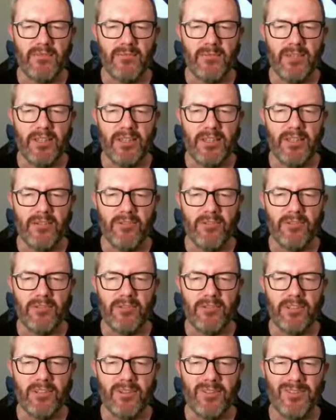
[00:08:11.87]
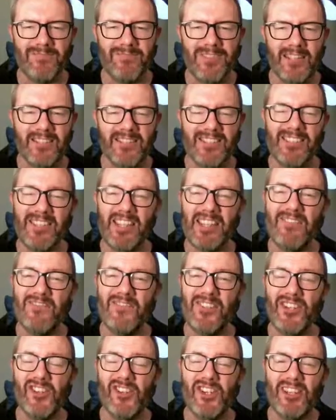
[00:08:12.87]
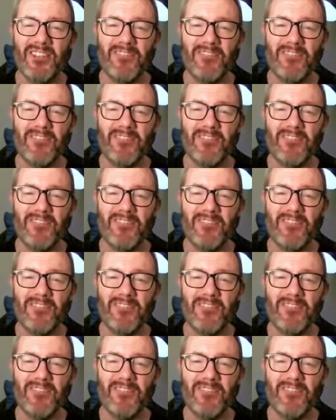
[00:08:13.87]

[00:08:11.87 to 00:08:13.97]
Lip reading: We also had Stevie G,